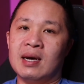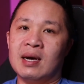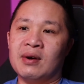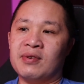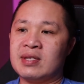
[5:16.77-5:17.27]

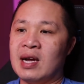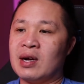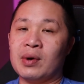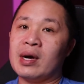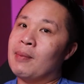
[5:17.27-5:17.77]
of a
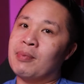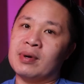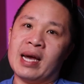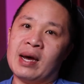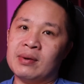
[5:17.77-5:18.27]
stock going up or
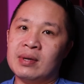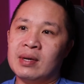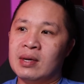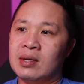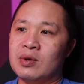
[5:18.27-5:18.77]
down,
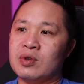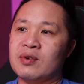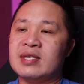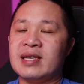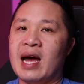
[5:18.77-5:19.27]
you
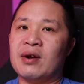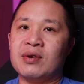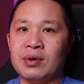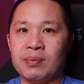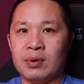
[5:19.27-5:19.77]
sort of scatter
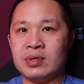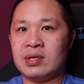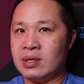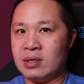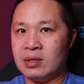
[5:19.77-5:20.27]
your
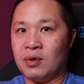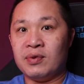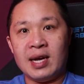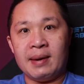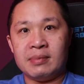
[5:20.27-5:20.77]
purchases
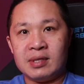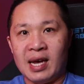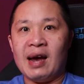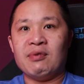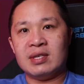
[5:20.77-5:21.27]
over time
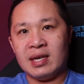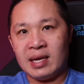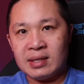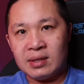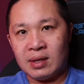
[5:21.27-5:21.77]
to average
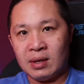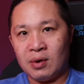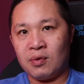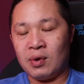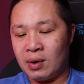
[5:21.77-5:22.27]
into the
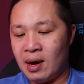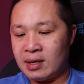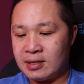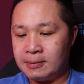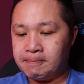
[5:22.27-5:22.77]
overall
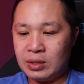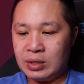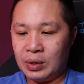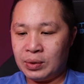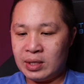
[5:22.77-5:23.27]
cost.
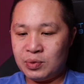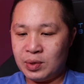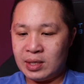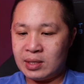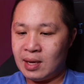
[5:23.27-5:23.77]
So this
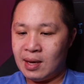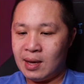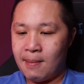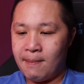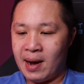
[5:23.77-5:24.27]
was
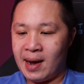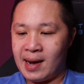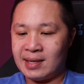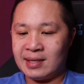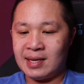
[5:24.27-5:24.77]

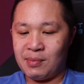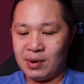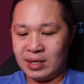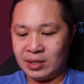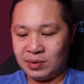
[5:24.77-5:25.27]
my December
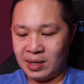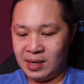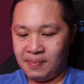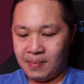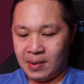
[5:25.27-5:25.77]

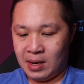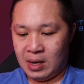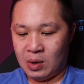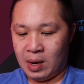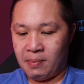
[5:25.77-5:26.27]
history.
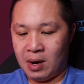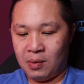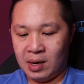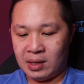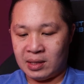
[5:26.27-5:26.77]
You know, I bought
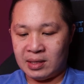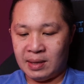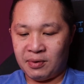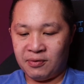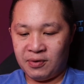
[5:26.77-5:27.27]
one on
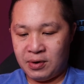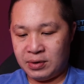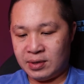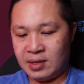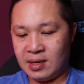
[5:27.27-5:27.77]
December
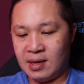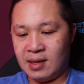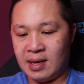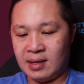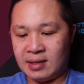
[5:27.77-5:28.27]
1st,
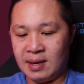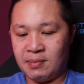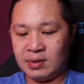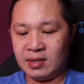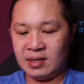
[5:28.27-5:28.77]
then
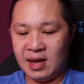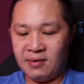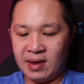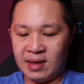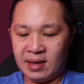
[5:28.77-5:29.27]
December
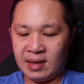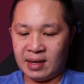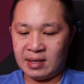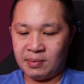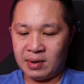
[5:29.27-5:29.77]
7th, then
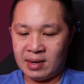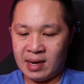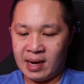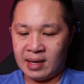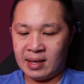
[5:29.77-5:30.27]
December
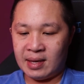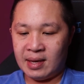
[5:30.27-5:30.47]
9th,